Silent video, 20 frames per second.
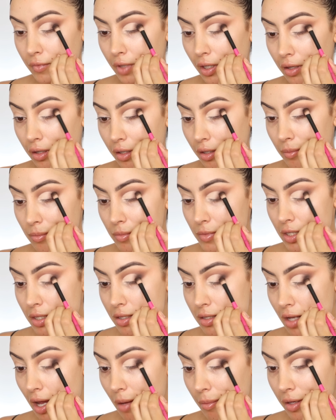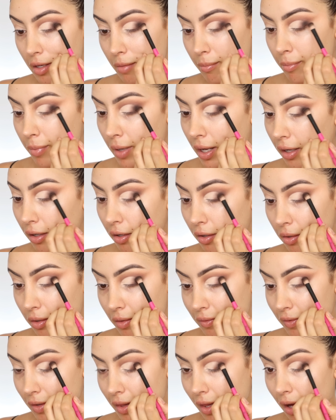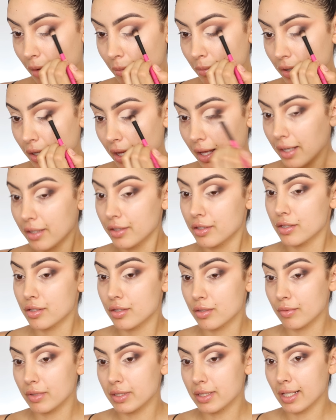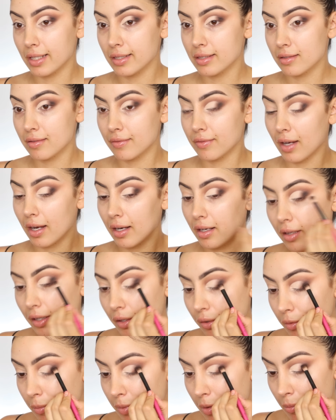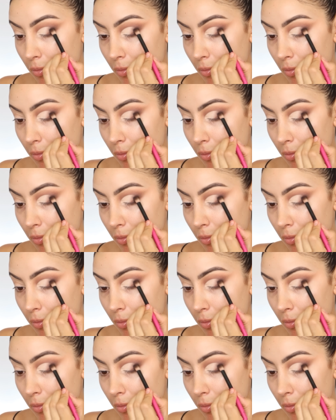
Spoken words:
And then I'm just dabbing back over that black just to intensify it a little bit